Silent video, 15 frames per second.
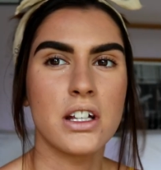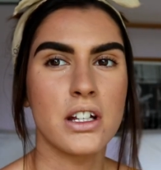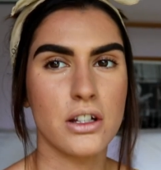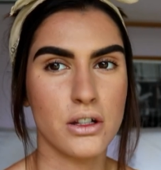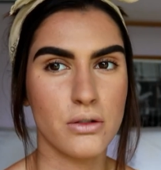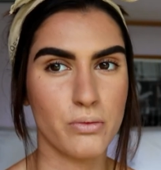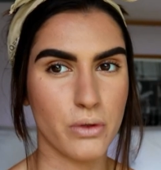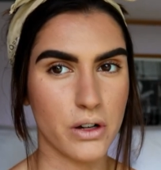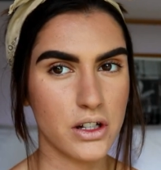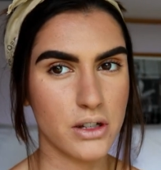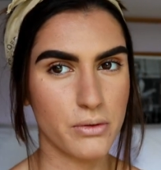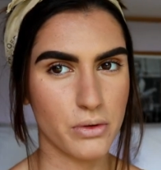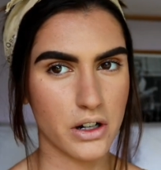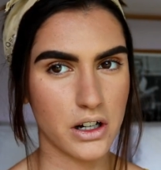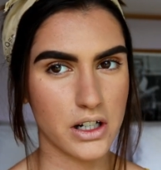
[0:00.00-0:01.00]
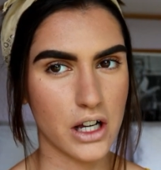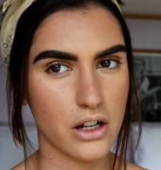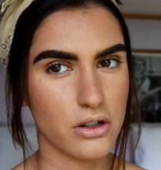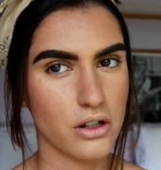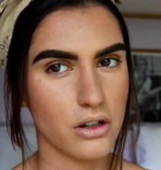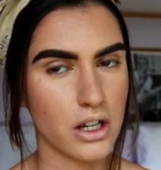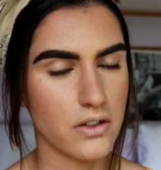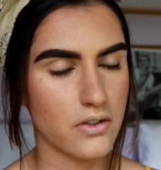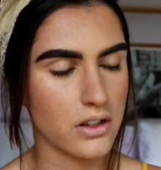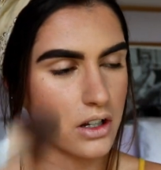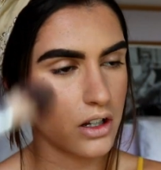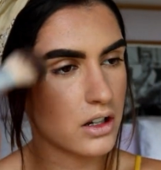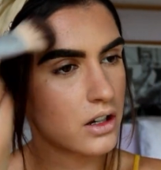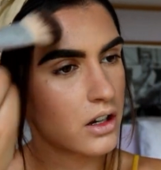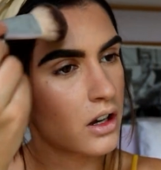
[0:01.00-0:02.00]
and it spreads the product out so
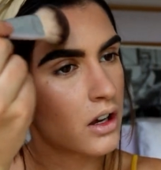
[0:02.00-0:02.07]
evenly